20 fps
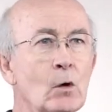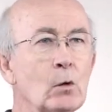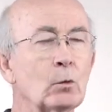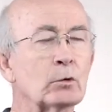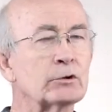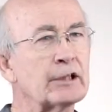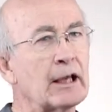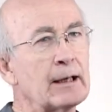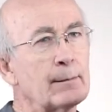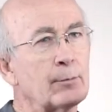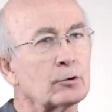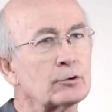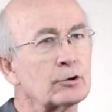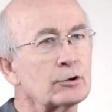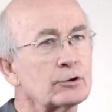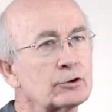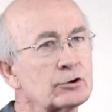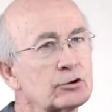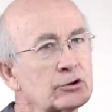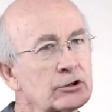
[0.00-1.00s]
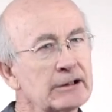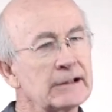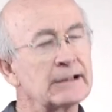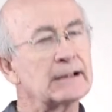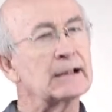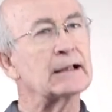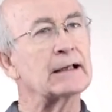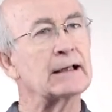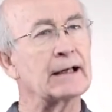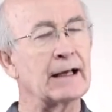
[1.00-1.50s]
was able to
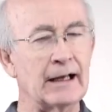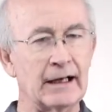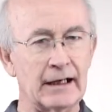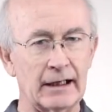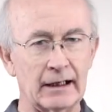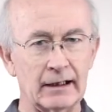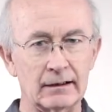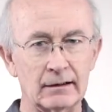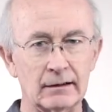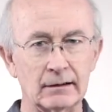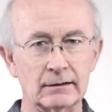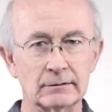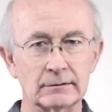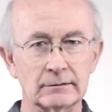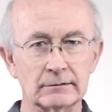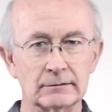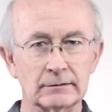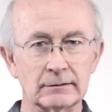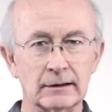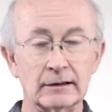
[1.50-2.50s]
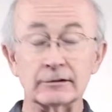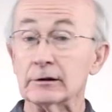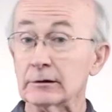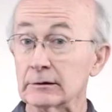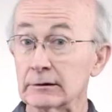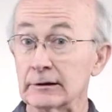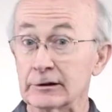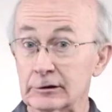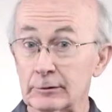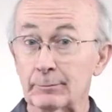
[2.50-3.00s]
see ahead as
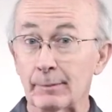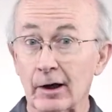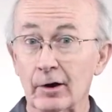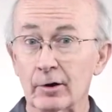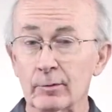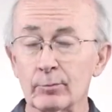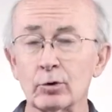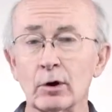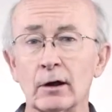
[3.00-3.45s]
an inspired